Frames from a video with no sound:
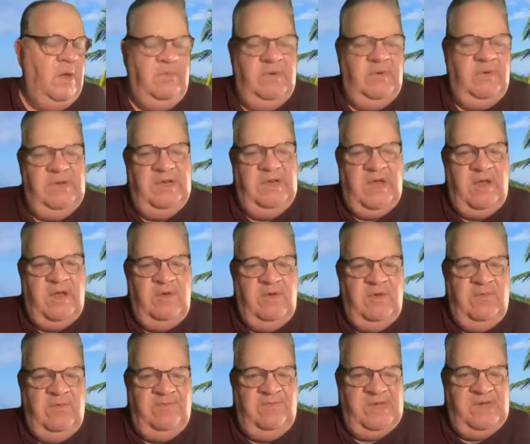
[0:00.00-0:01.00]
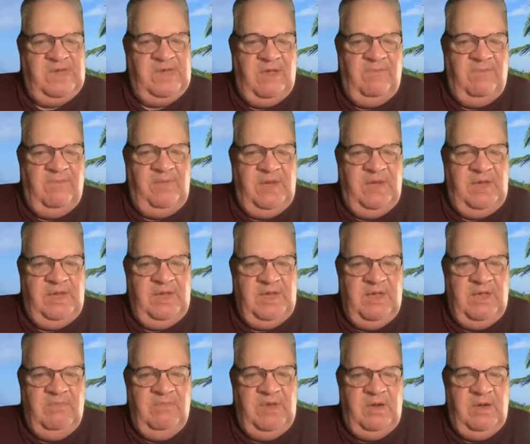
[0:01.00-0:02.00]
an owner of a company
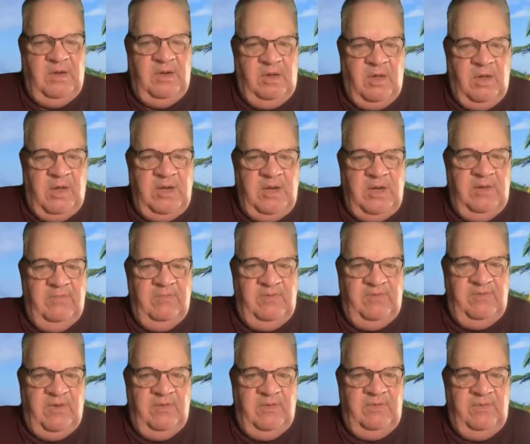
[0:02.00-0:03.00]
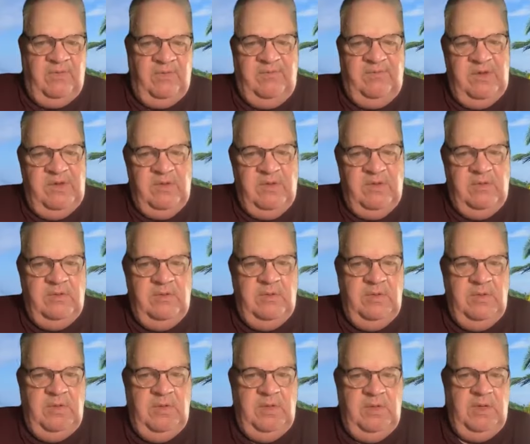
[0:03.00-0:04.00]
come and align themselves with you
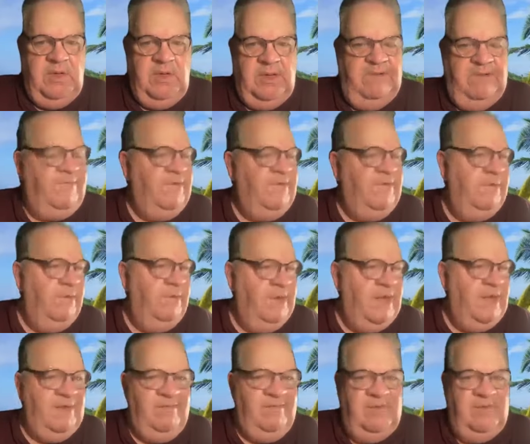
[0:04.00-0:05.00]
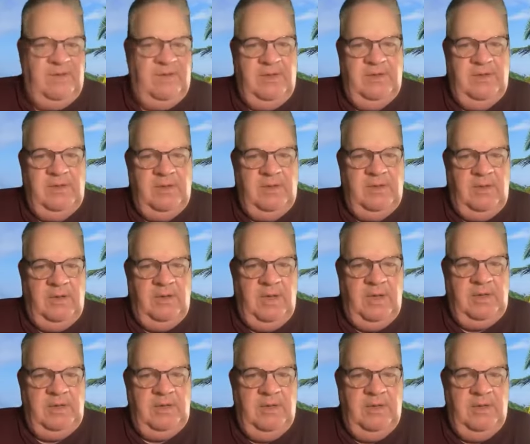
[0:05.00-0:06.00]
if you're lazy?
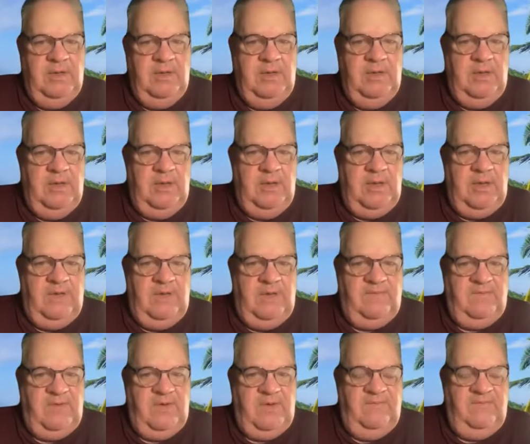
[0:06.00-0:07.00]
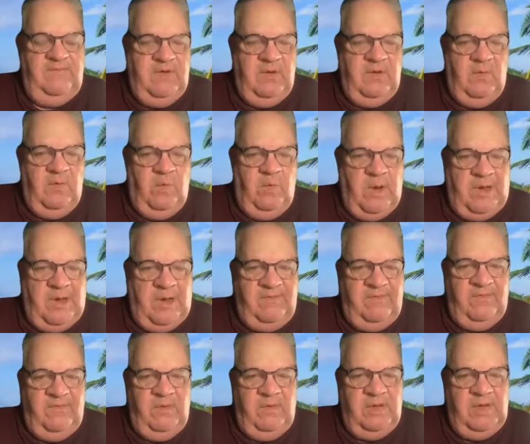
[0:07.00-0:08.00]
Like, if you're
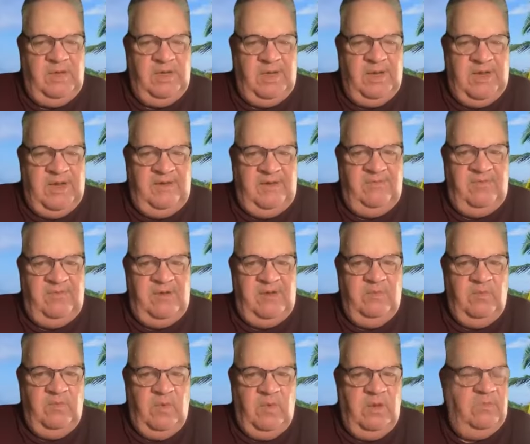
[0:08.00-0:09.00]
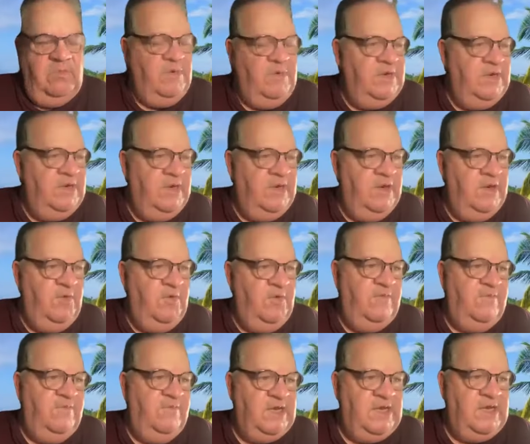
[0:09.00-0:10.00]
wasteful and lazy, why would an owner
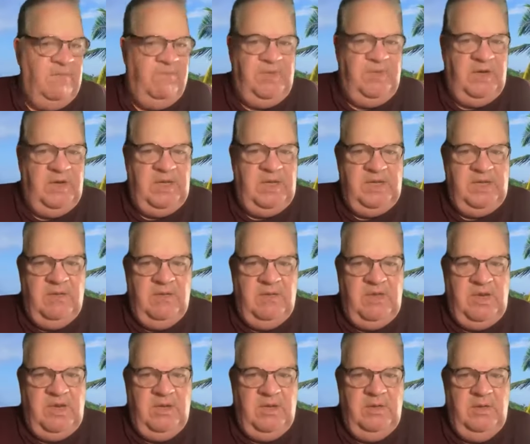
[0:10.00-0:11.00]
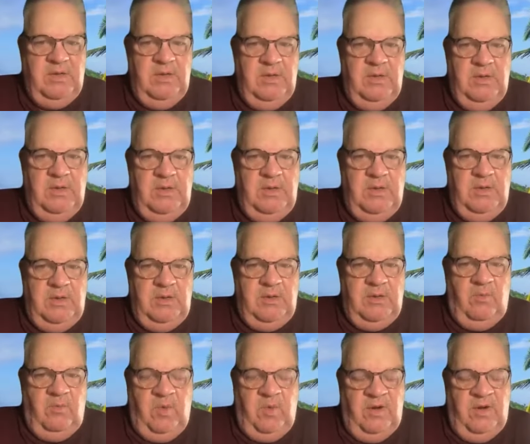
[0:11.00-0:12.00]
of a company come and
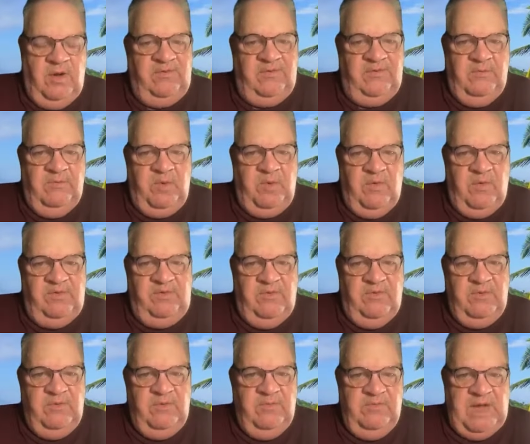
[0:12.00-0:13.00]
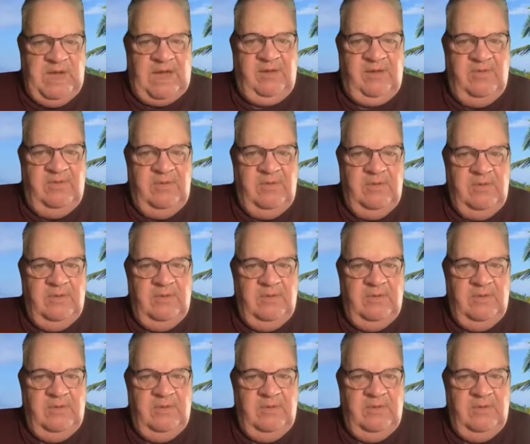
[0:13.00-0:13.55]
want to support you and back you?